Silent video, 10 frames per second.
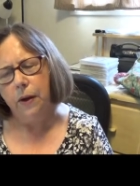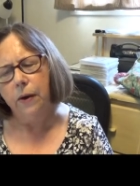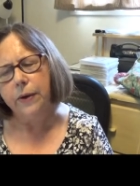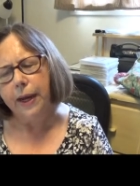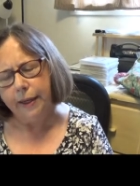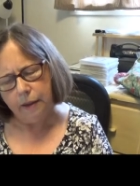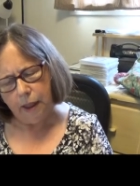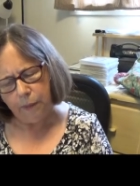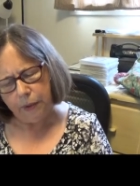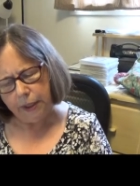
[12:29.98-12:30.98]
okay,
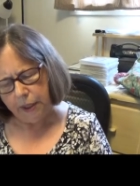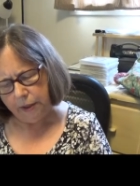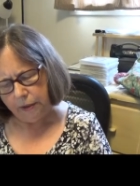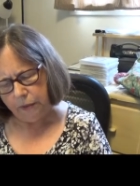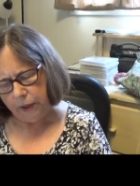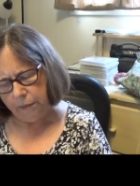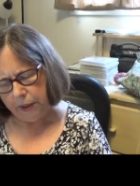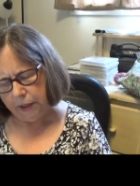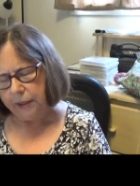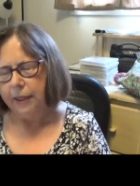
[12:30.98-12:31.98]
I'll put it on the screen
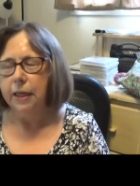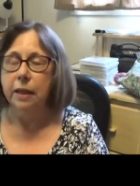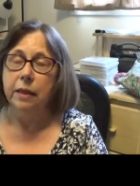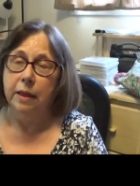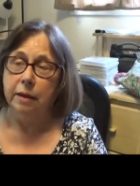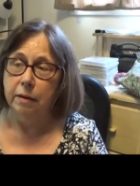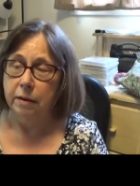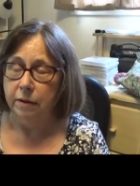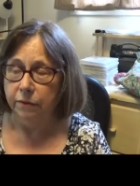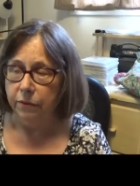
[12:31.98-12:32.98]
because I can't think
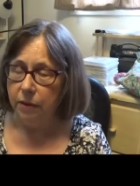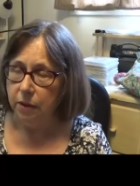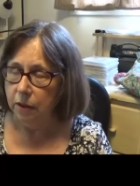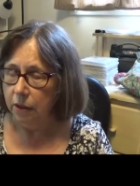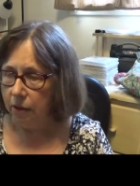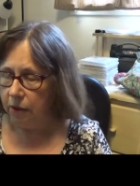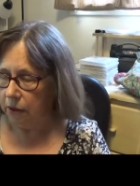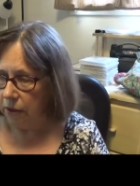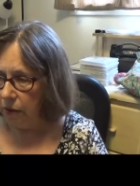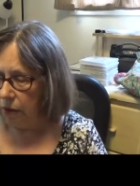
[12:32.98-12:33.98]
of
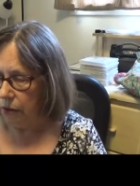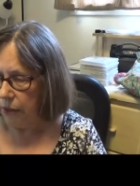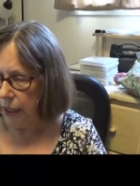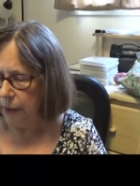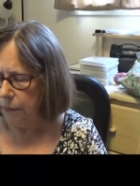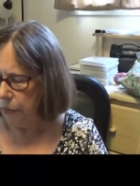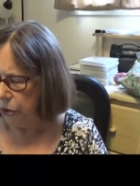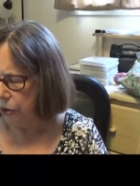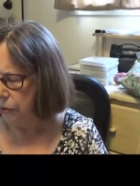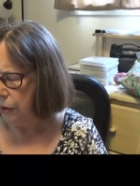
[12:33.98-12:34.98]
her name.
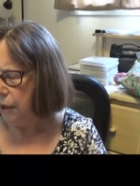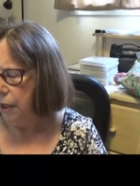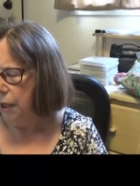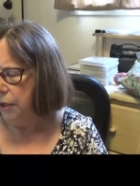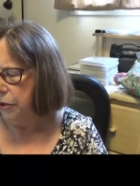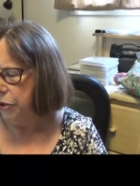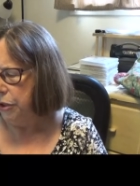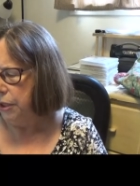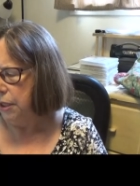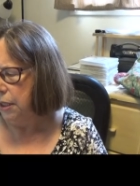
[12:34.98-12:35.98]
She's
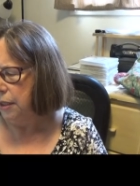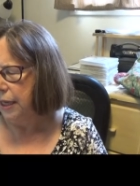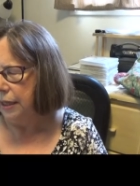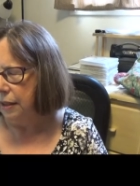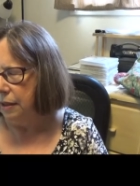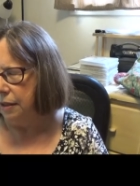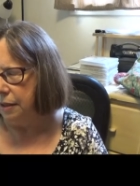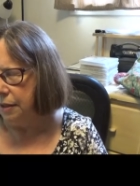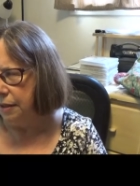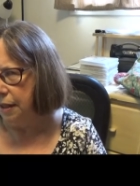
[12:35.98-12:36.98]
she is Caitlin
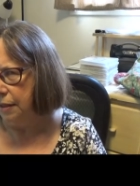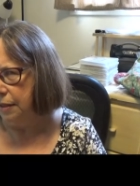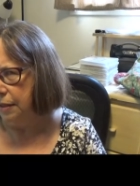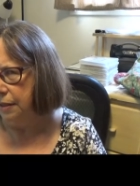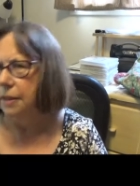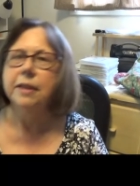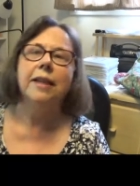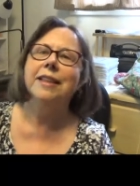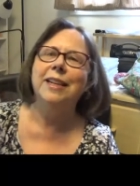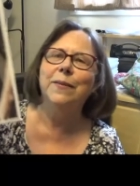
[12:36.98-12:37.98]
Hunter. Caitlin Hunter,
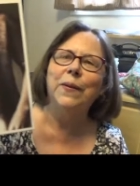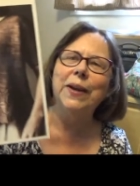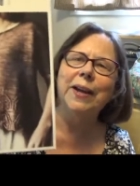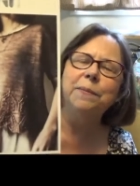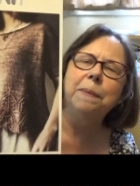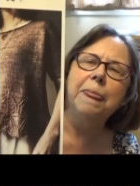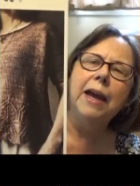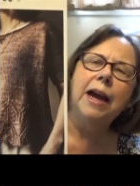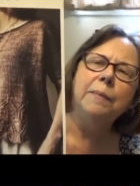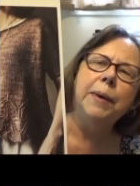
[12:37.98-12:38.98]
that's it. Okay.
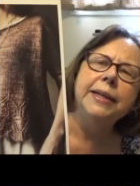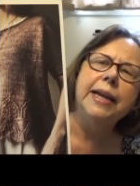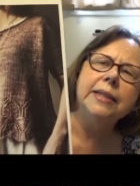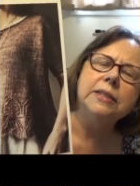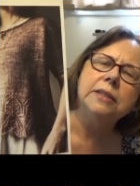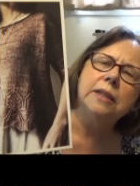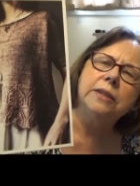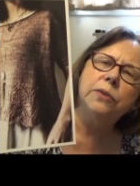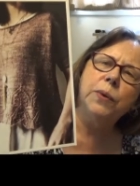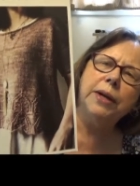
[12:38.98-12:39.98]
My next
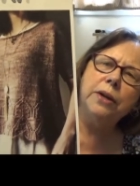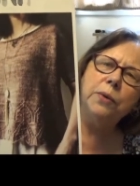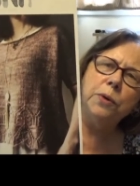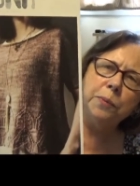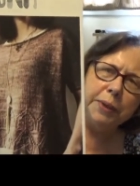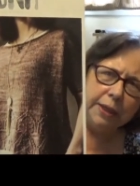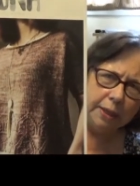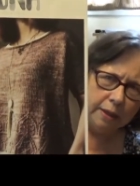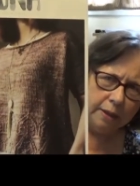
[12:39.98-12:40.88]
sweater will be,